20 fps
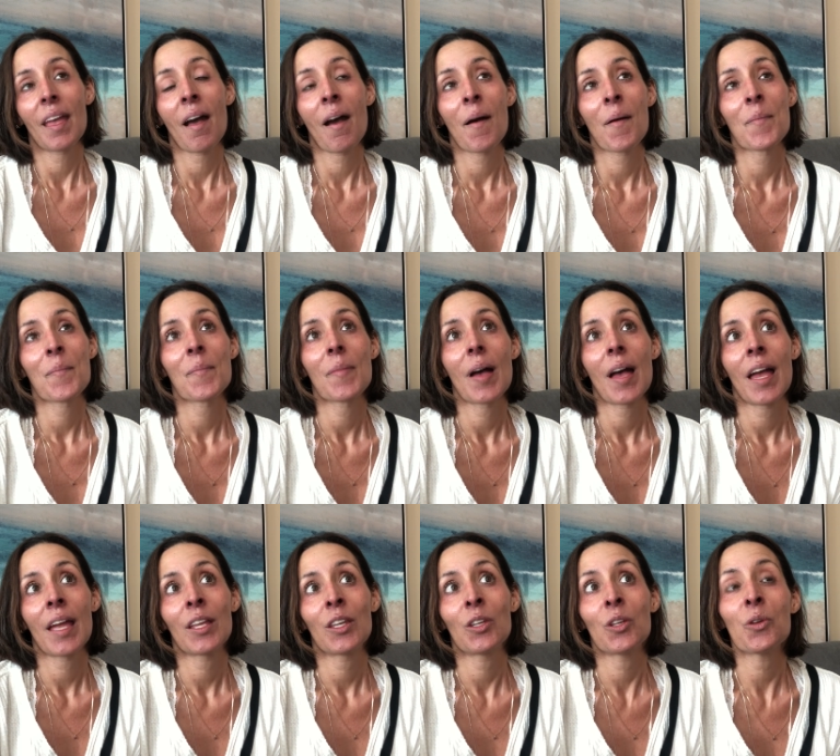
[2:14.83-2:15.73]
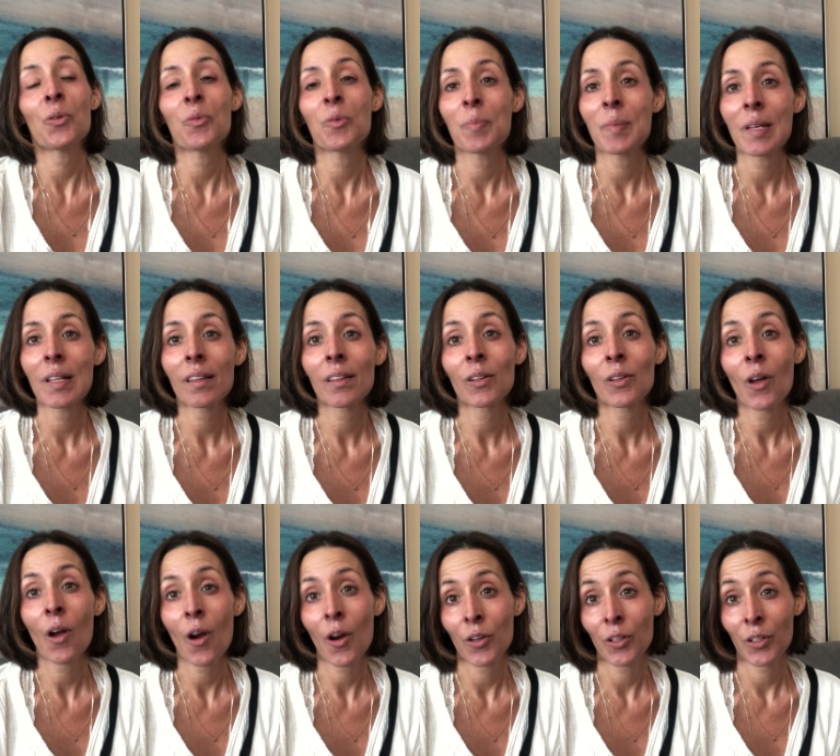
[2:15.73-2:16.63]
um, I knew it would be a little
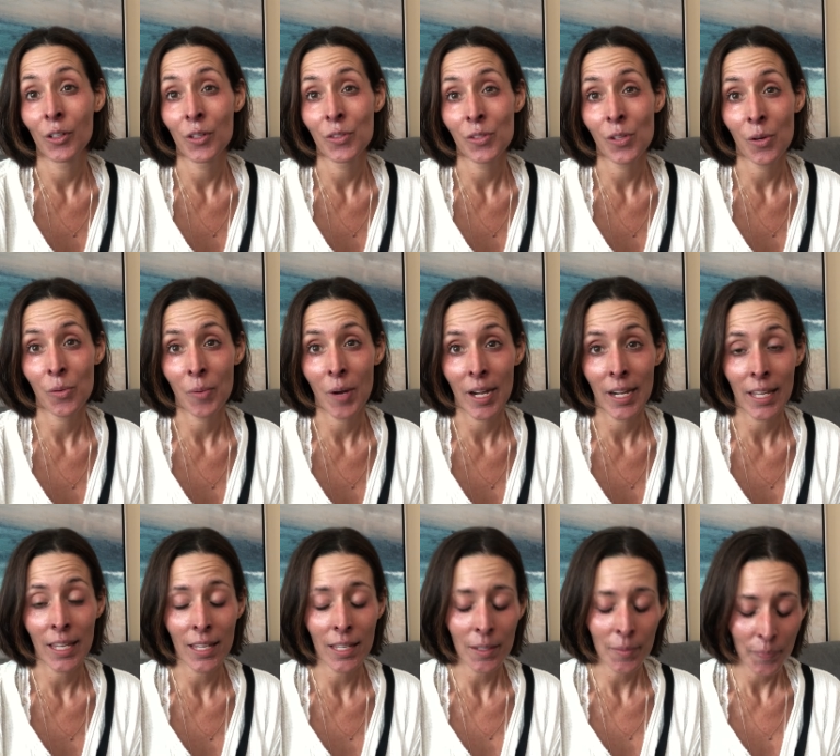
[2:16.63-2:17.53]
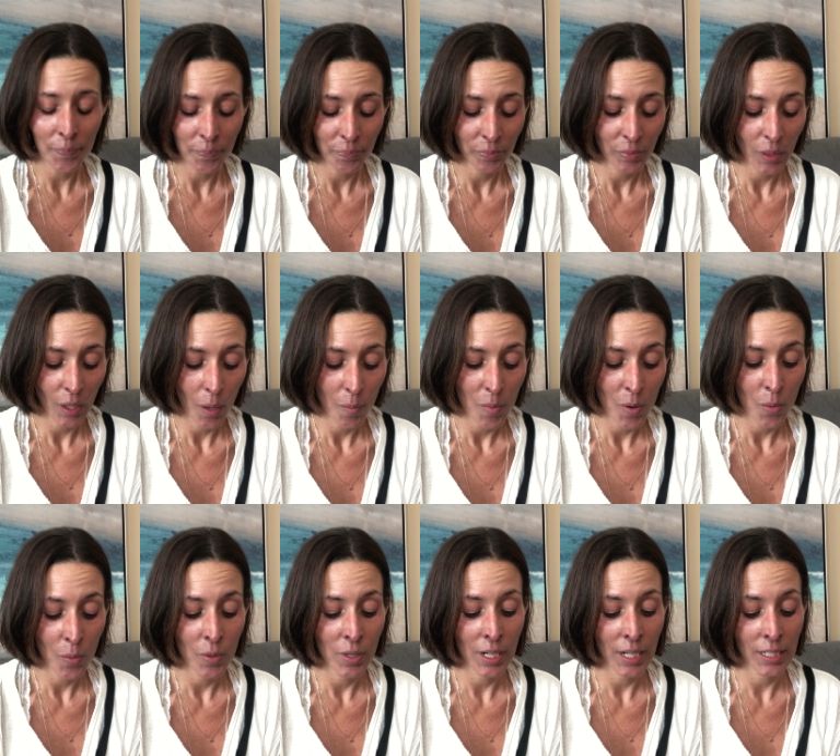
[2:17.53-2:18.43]
hard on us already.
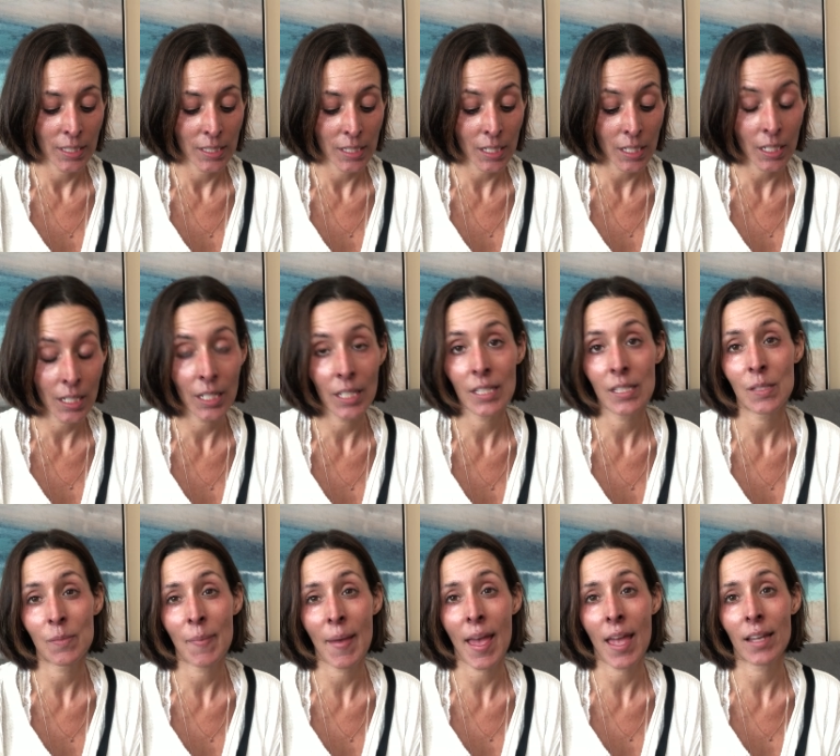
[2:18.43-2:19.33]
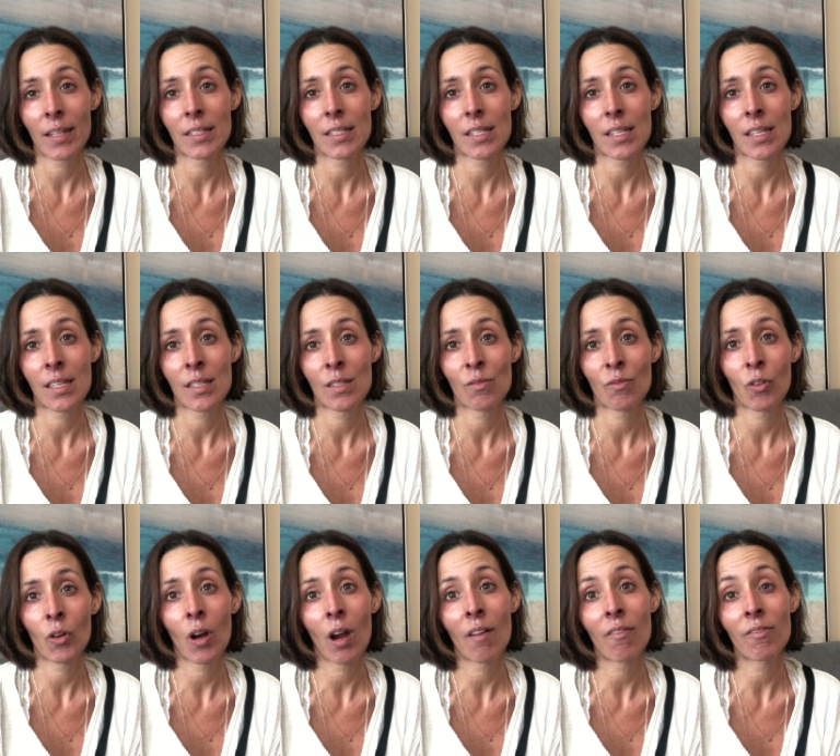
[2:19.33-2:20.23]
But what I didn't expect is
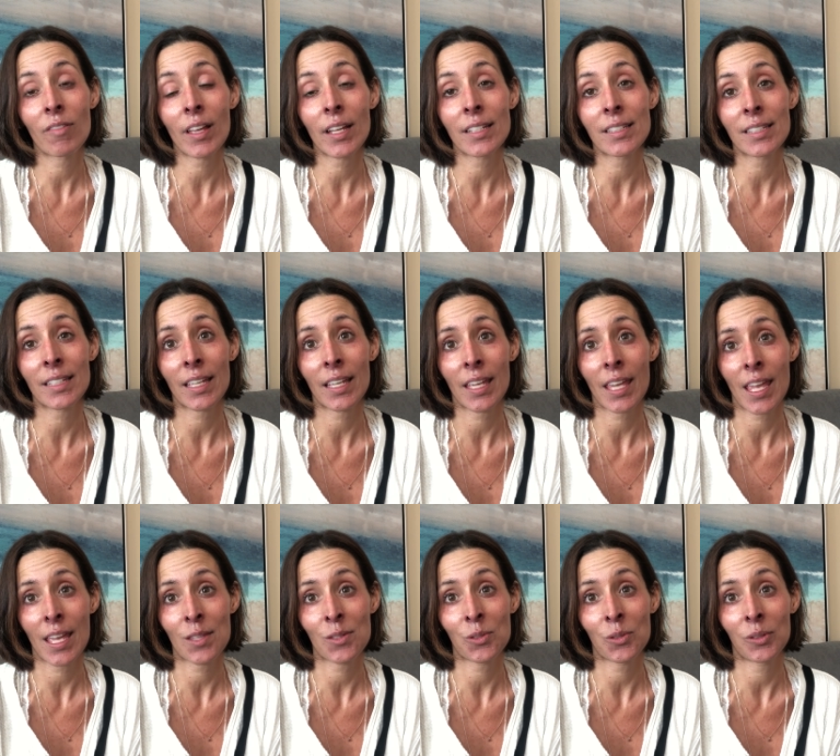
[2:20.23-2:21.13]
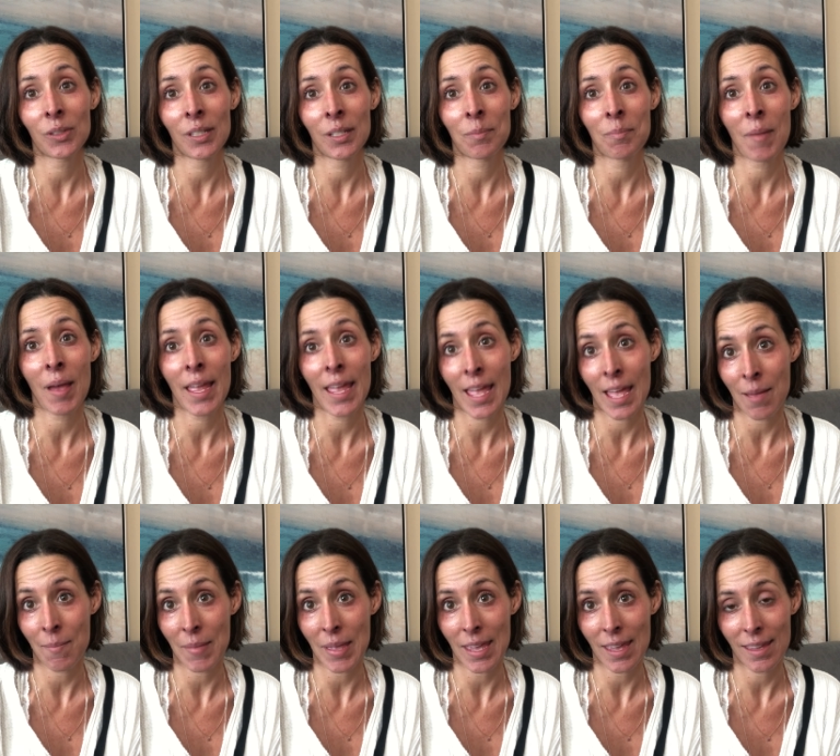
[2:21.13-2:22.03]
for our flight to get canceled in
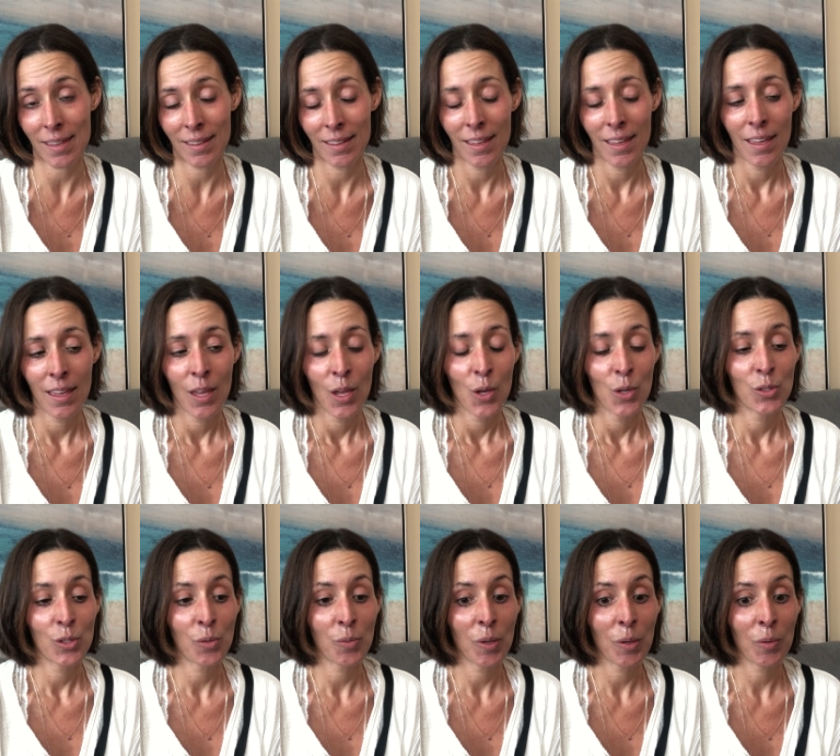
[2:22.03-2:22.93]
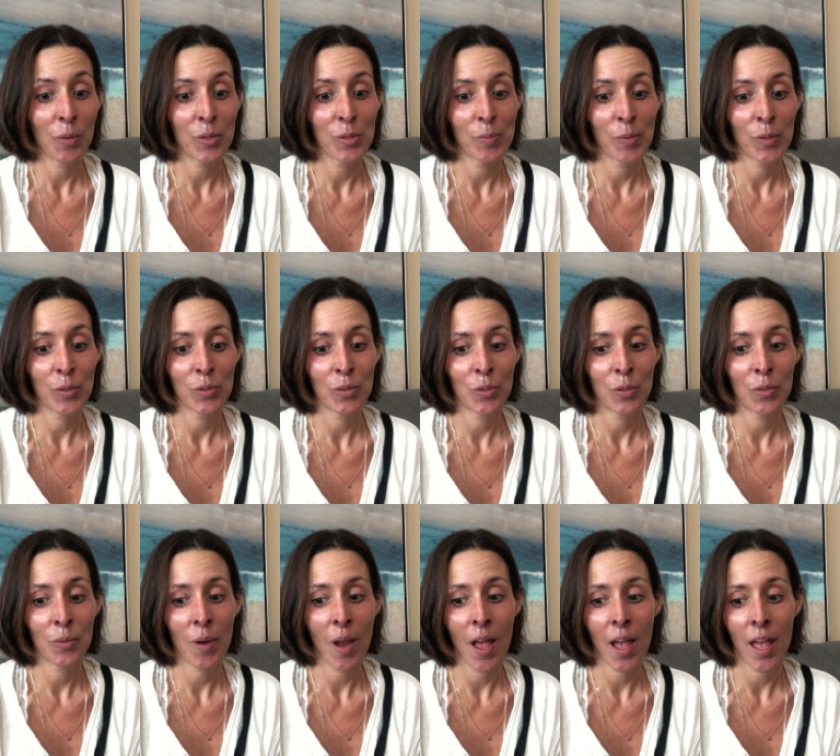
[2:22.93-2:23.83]
Miami. So we were supposed to
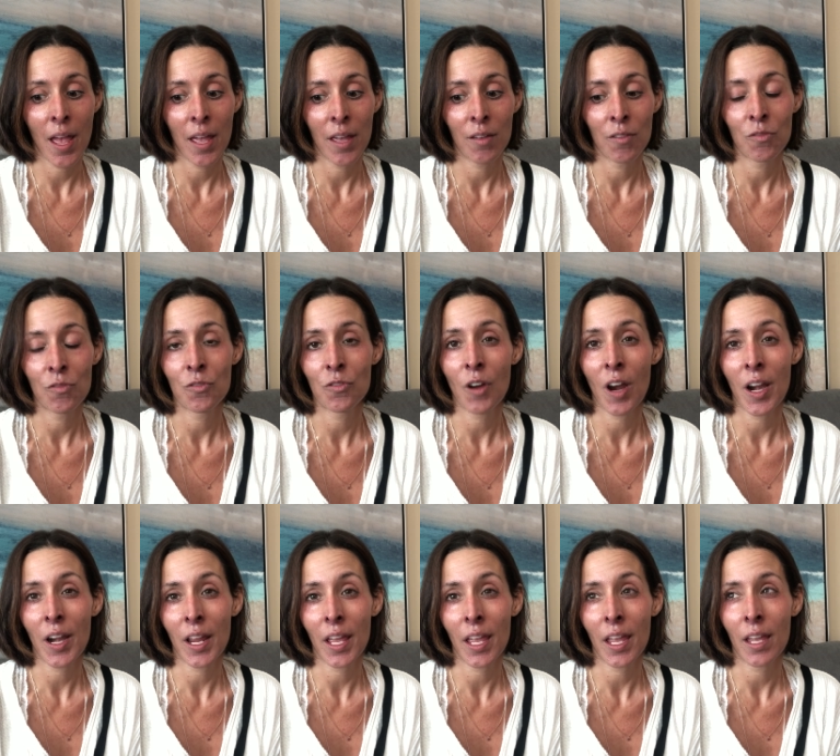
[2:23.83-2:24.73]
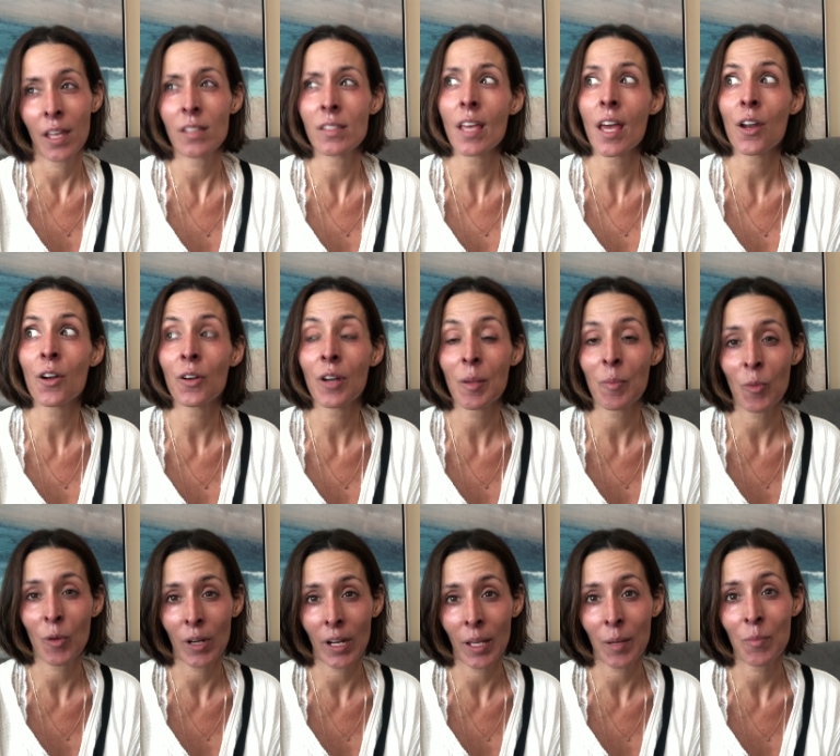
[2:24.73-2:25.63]
arrive Friday, Saturday
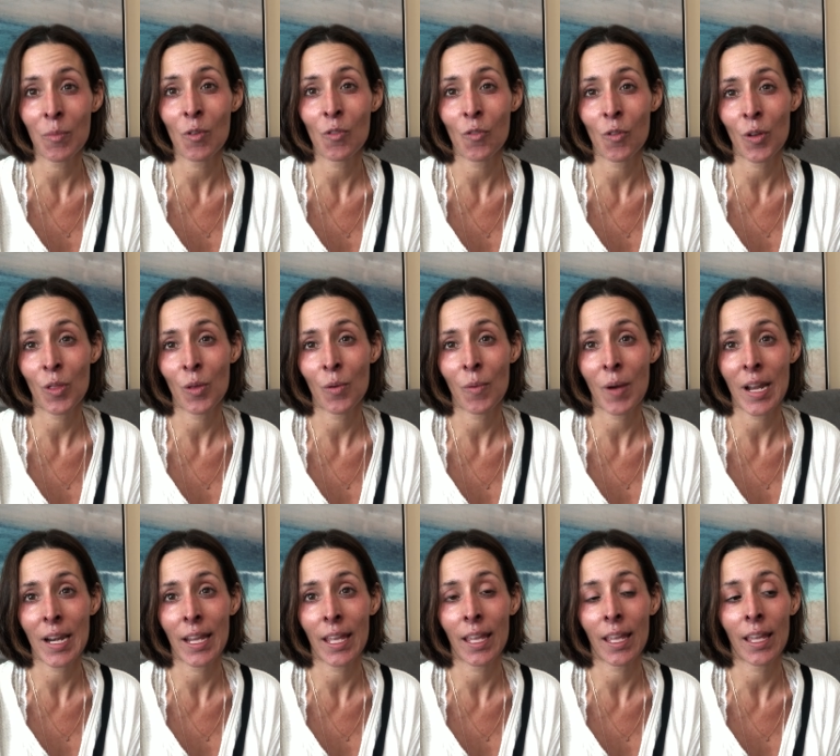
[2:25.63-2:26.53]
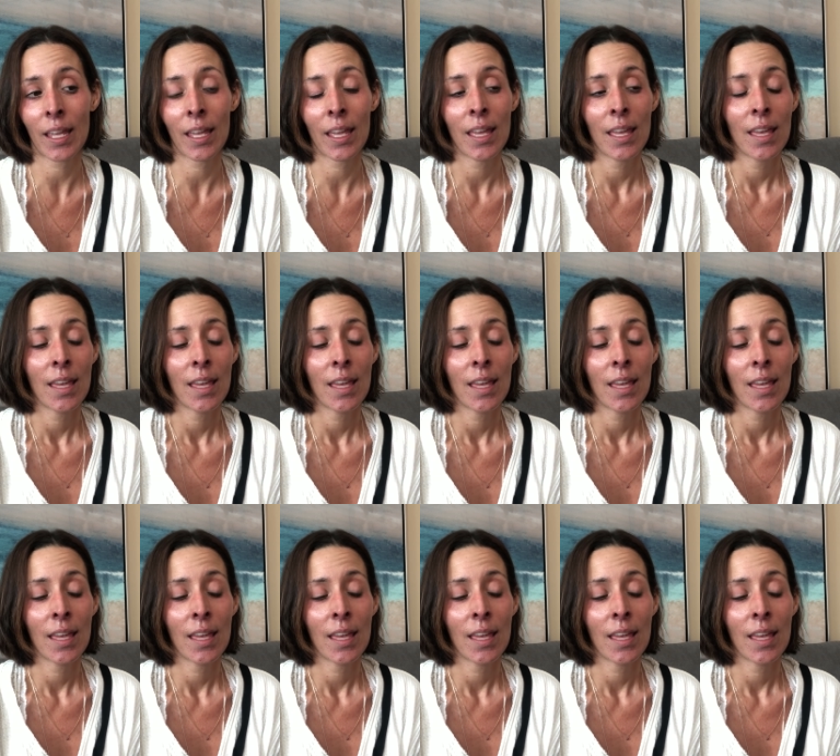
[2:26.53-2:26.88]
morning before the wedding